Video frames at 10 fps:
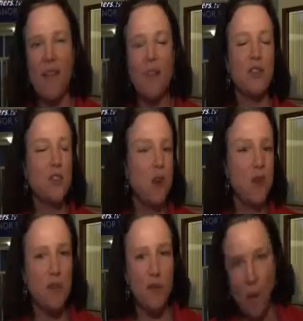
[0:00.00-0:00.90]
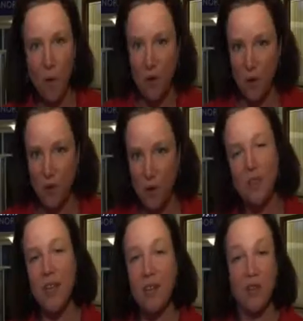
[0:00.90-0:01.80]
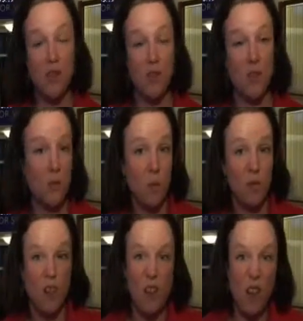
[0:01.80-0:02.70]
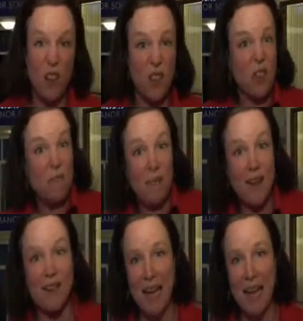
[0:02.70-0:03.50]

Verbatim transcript: that's transforming children's attitude towards science and